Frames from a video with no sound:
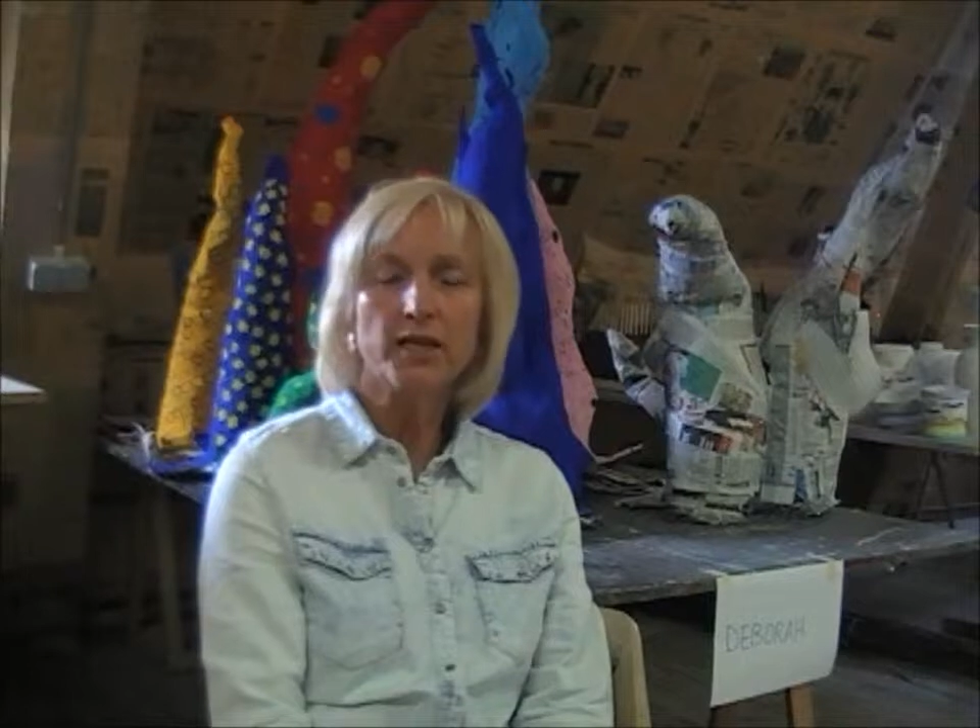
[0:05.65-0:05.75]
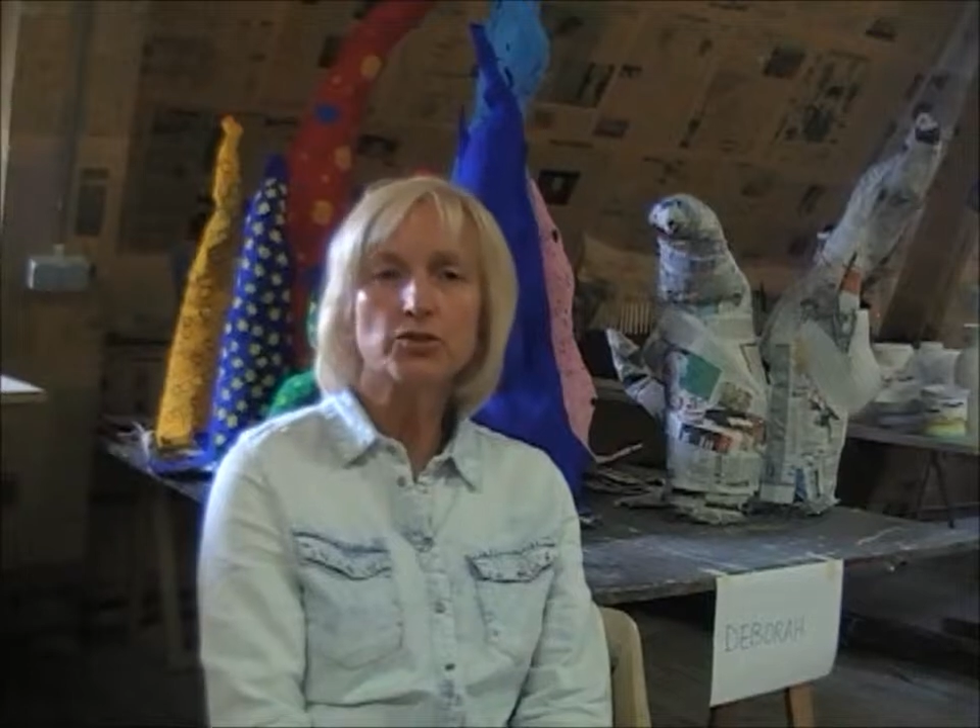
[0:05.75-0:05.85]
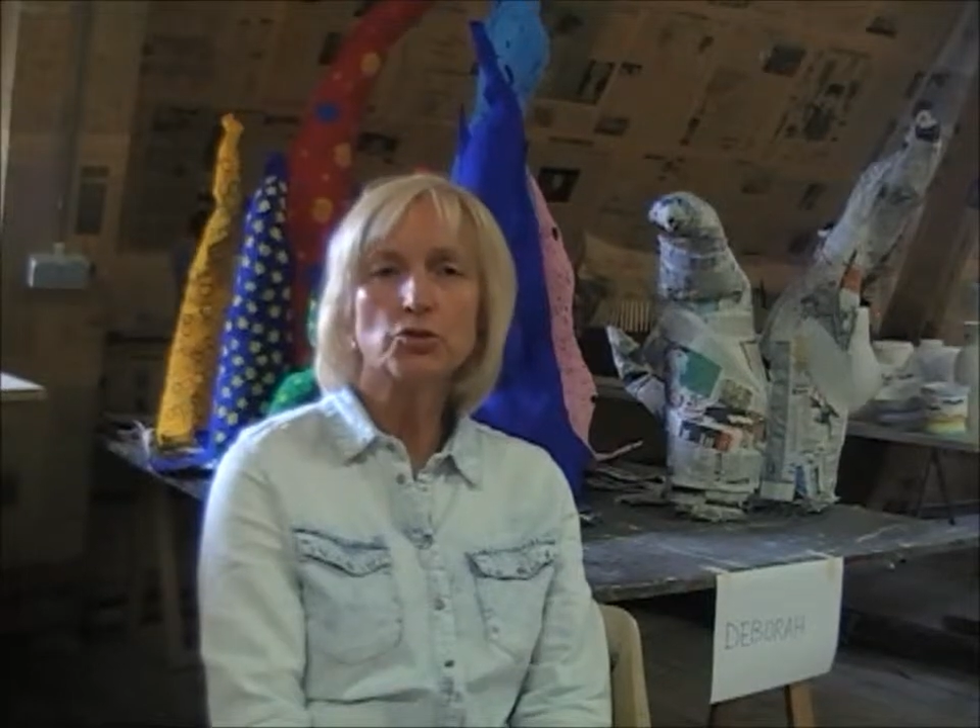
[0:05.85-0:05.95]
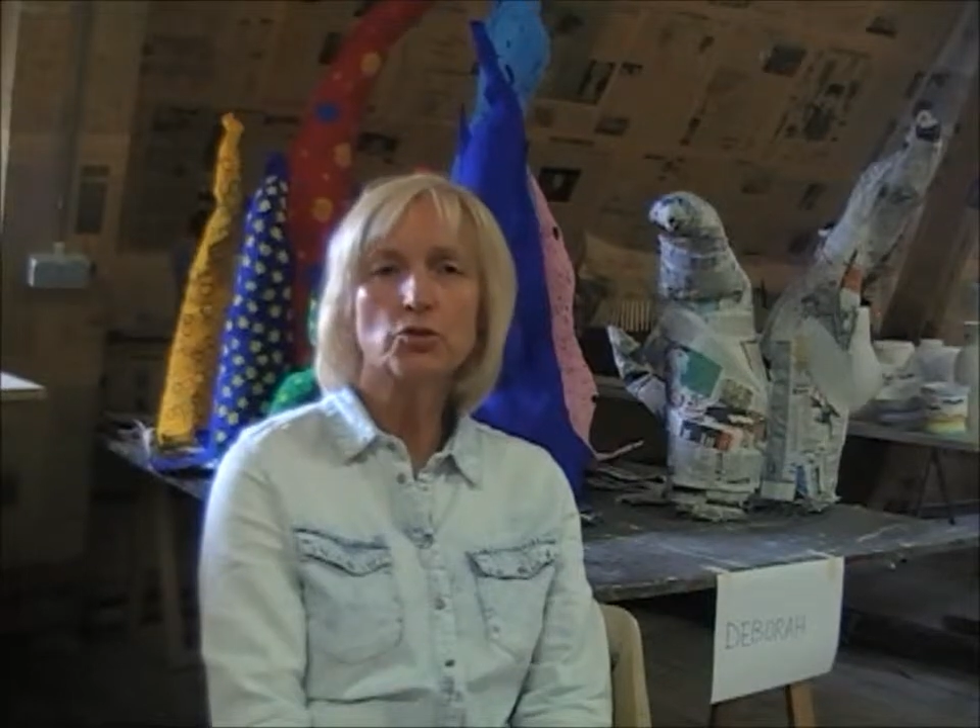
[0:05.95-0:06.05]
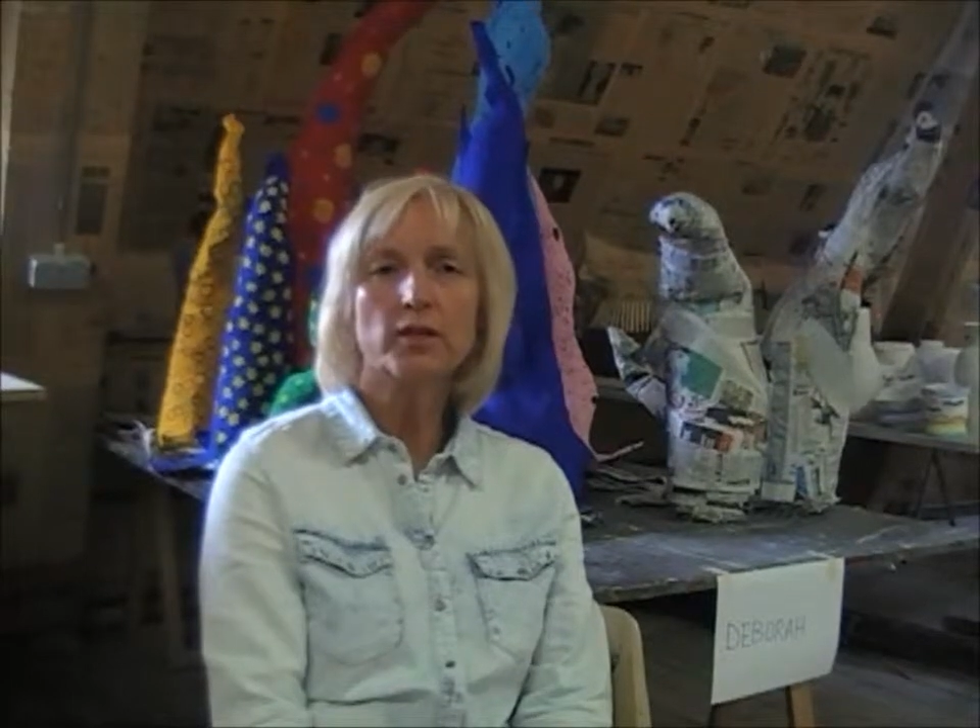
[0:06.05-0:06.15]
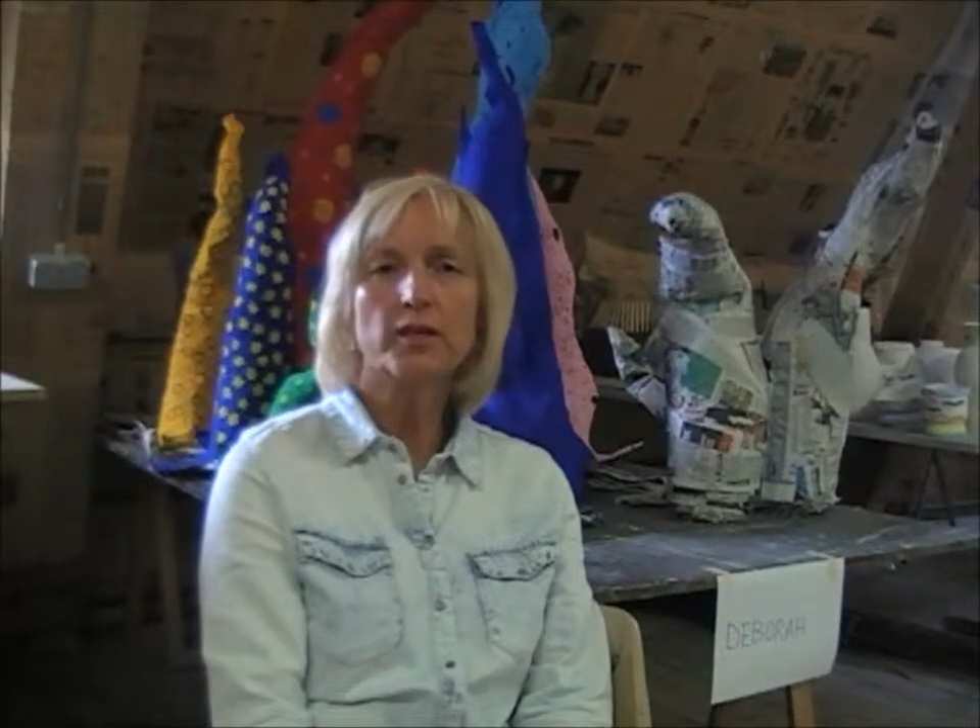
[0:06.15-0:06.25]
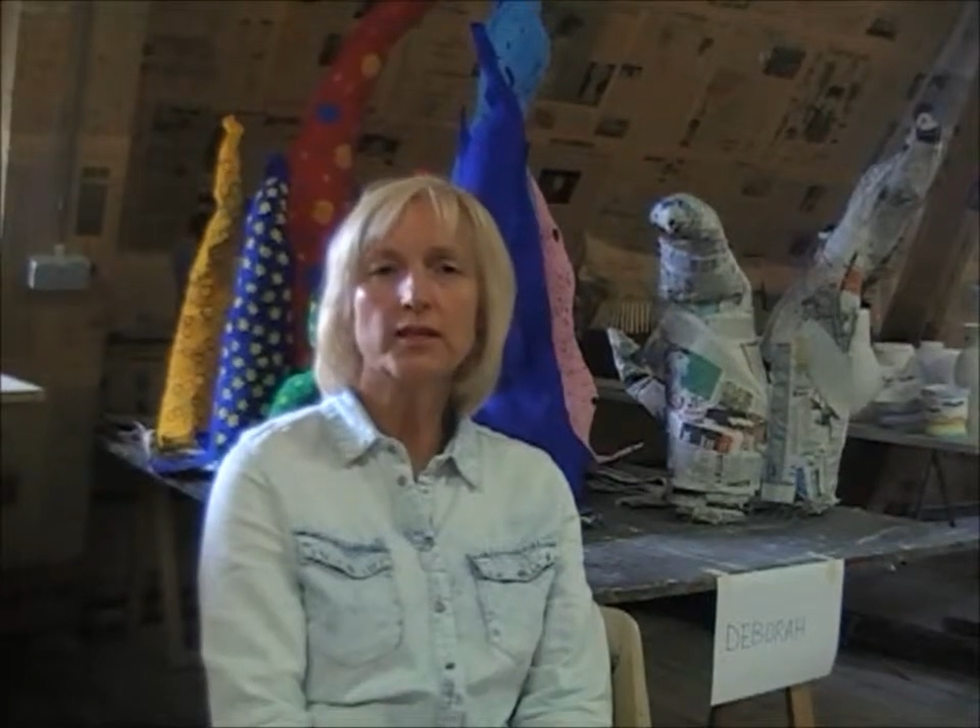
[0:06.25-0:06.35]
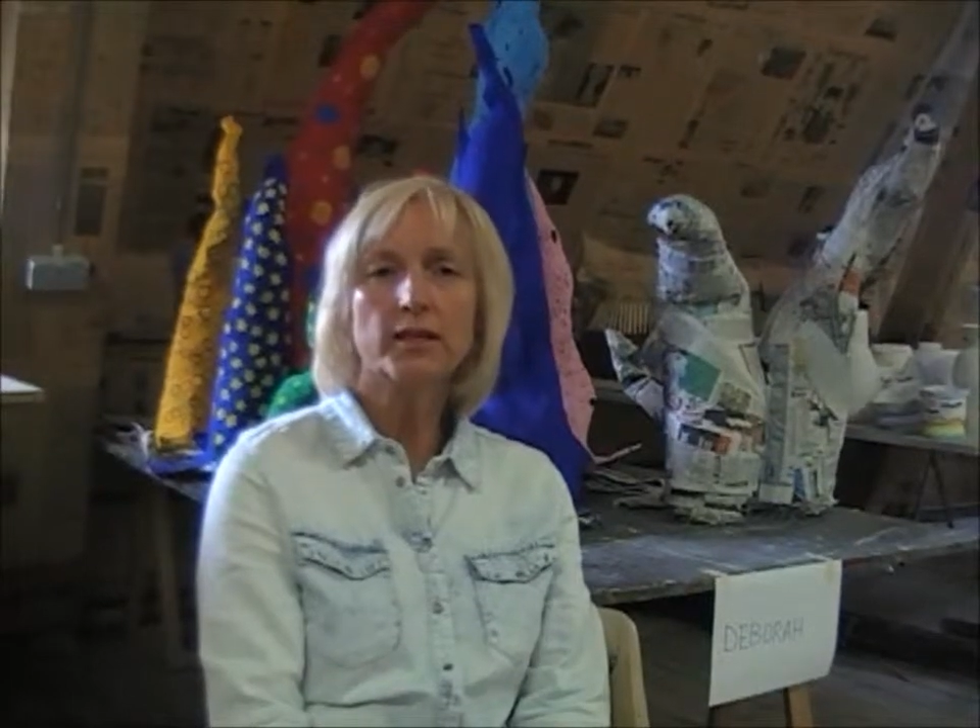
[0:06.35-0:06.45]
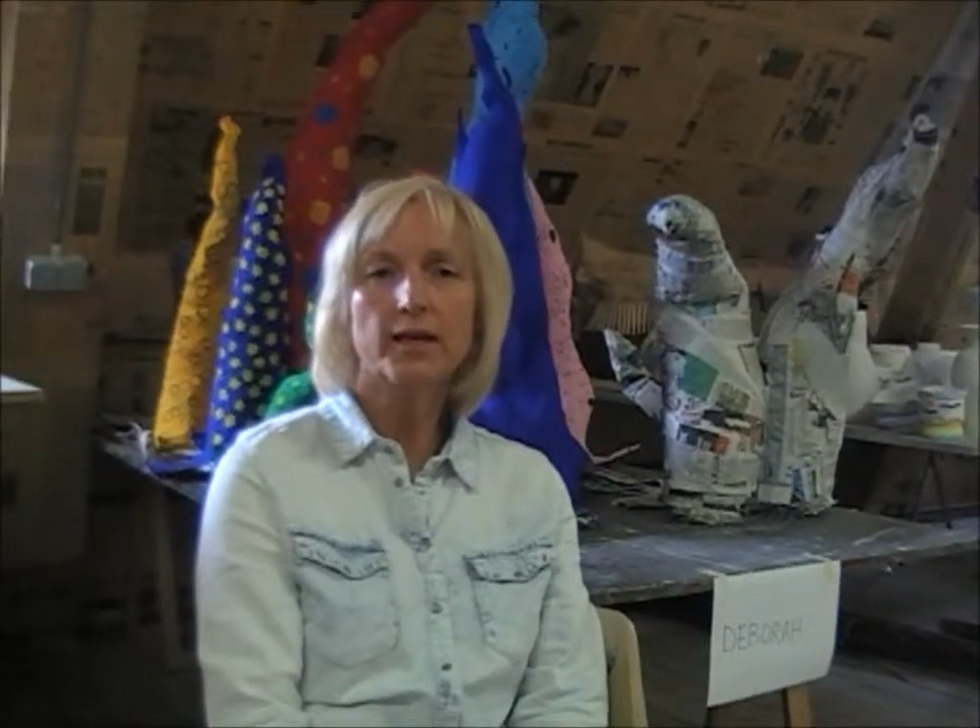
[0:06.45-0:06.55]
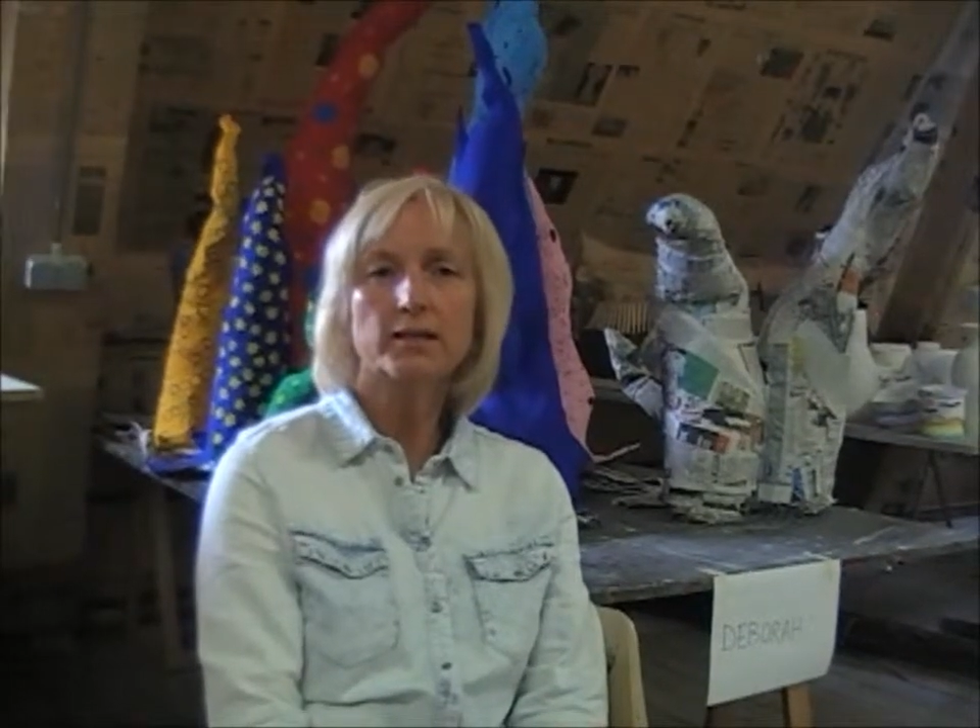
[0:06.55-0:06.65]
enjoying
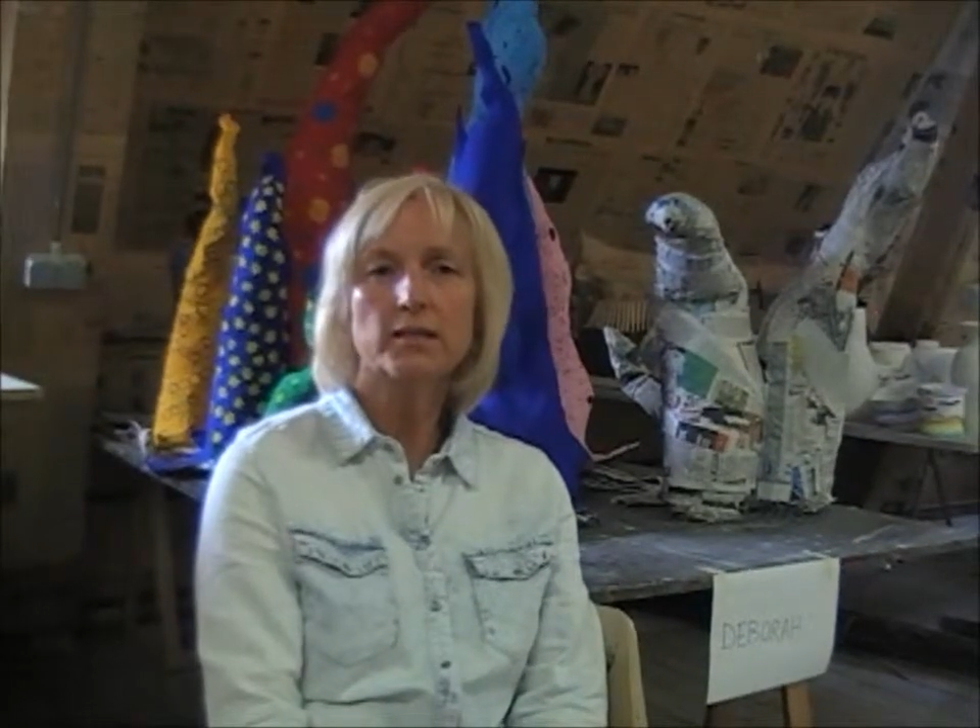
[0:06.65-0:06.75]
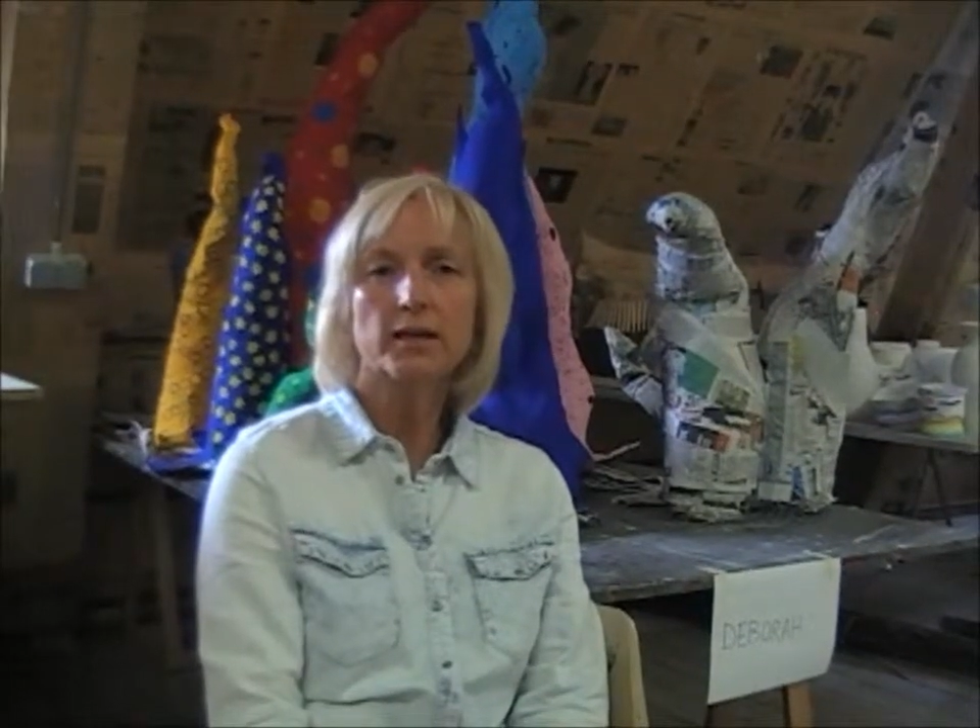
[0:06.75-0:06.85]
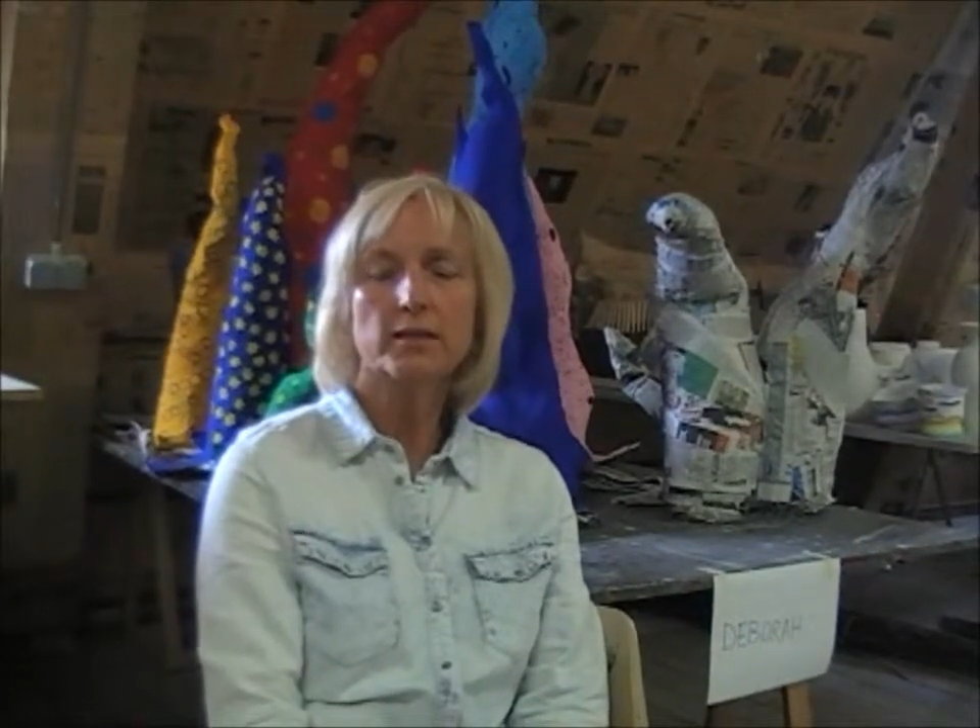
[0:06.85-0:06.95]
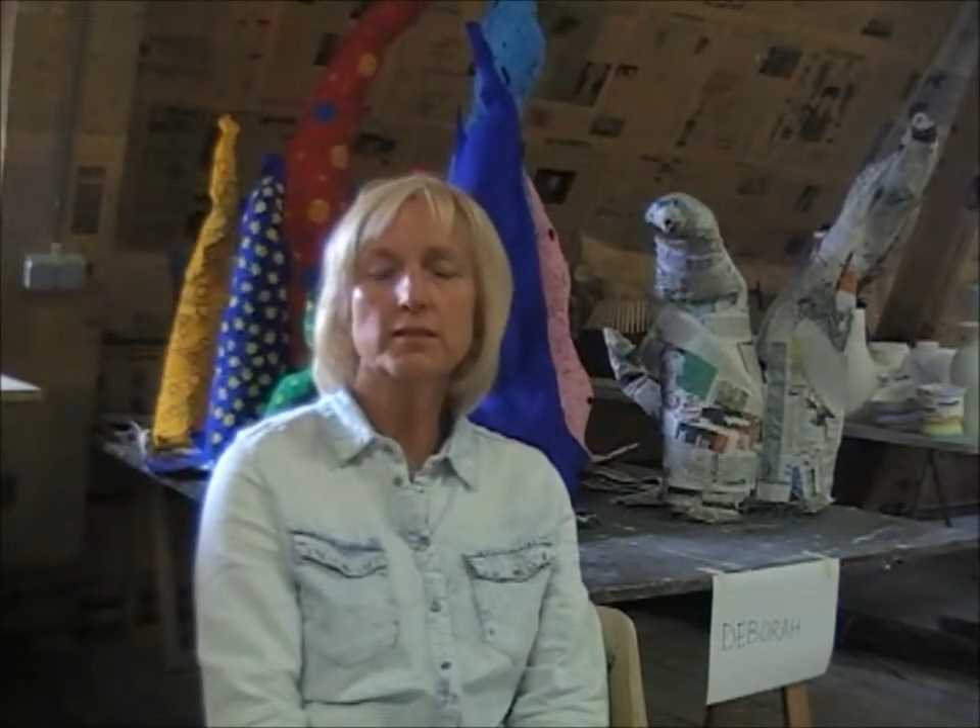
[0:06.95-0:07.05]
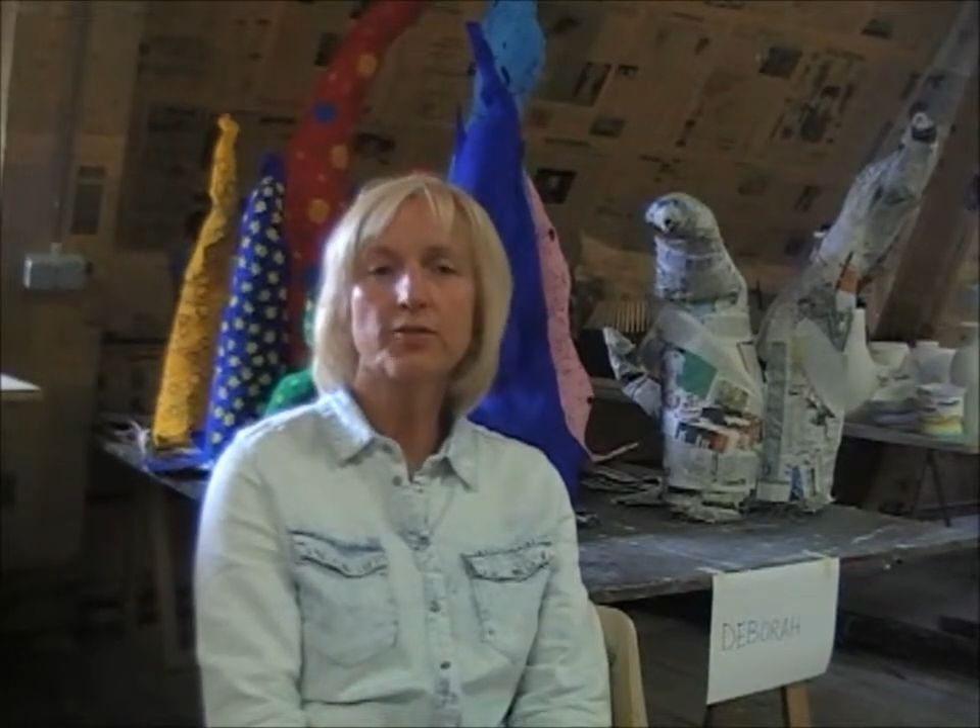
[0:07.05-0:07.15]
that and